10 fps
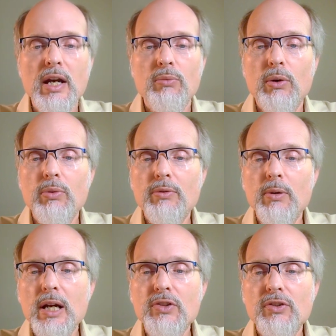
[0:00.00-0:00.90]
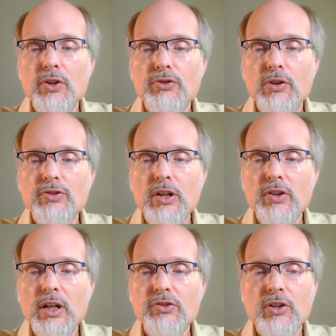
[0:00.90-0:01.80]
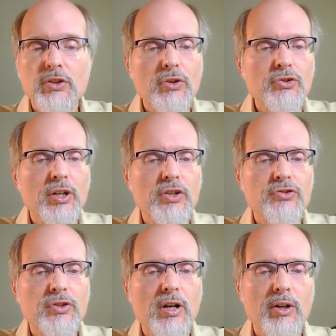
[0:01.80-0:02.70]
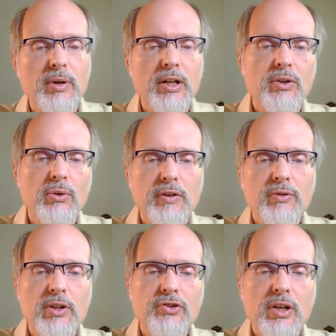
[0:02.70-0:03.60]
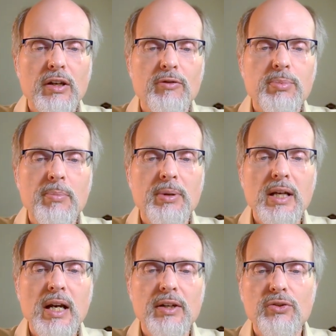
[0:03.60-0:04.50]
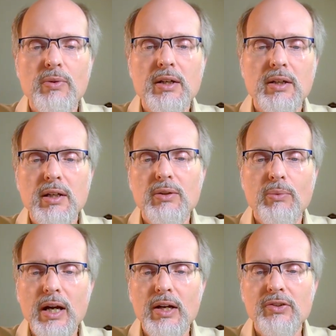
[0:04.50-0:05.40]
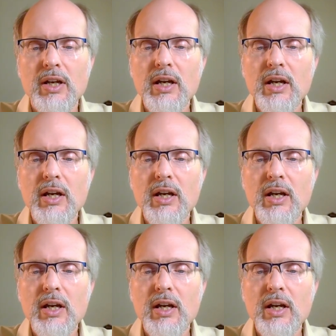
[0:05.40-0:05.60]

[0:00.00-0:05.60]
where what remains of the church as an institution is tolerated only for the sake of propaganda directed at the West,